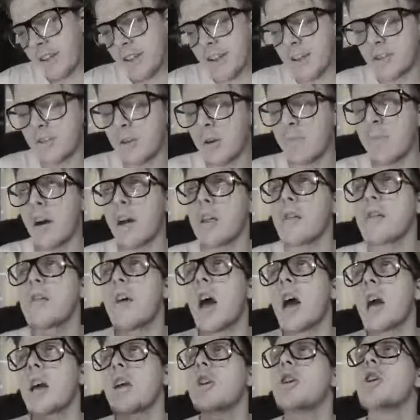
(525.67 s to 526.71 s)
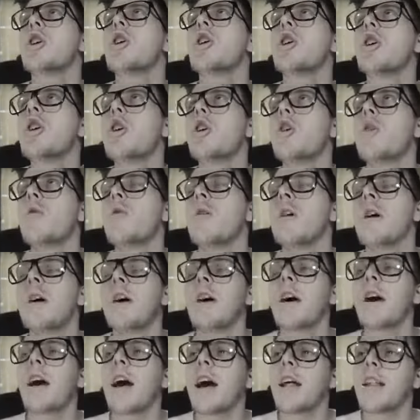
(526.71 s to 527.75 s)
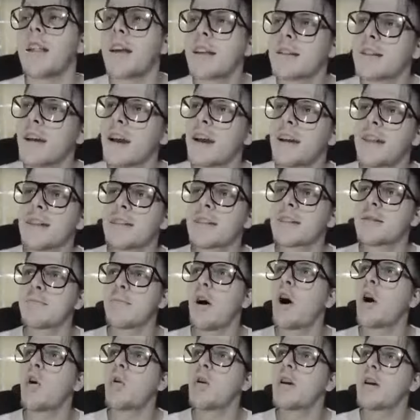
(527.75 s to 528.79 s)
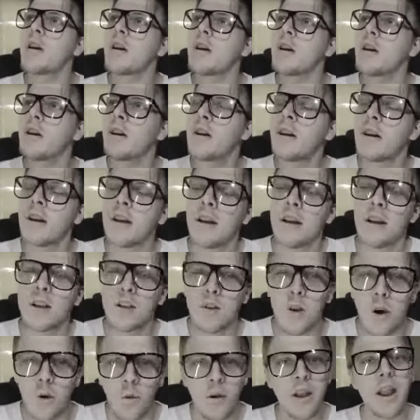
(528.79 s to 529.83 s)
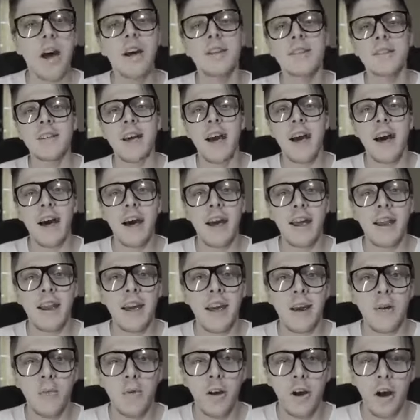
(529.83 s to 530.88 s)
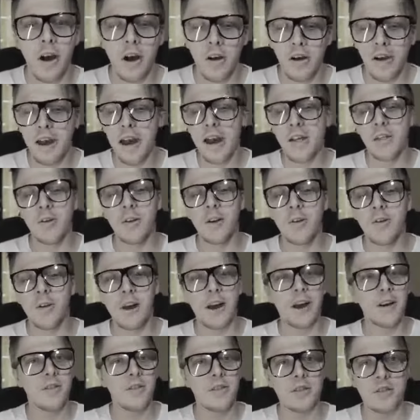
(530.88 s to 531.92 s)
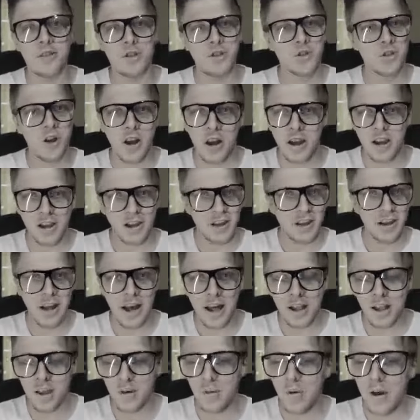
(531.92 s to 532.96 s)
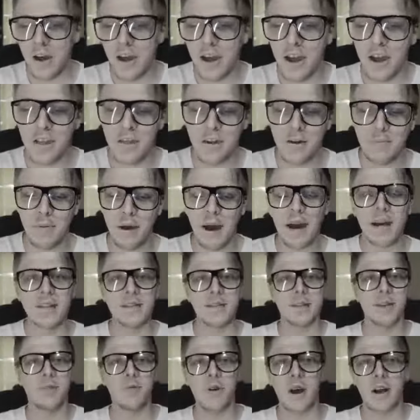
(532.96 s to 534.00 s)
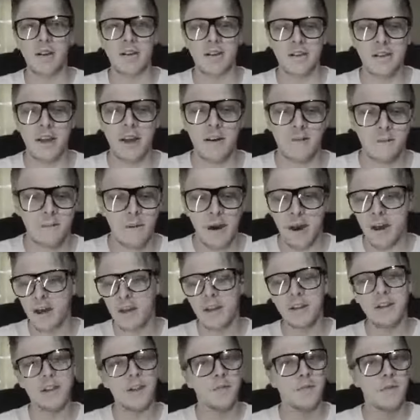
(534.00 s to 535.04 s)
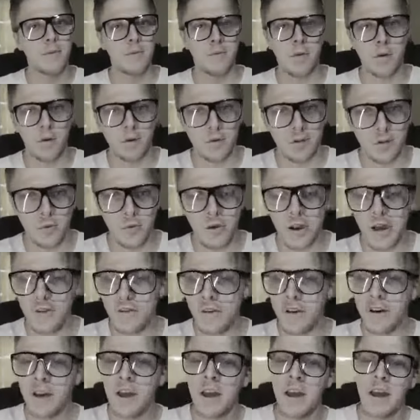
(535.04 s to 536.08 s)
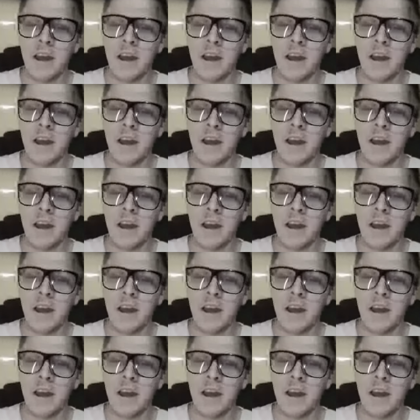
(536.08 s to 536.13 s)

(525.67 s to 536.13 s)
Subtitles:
So I'm like, thank you. At least I can smoke. So I went outside, and we all gather around this truck in an alleyway, and they're passing around stuff, packing different bowls or whatever.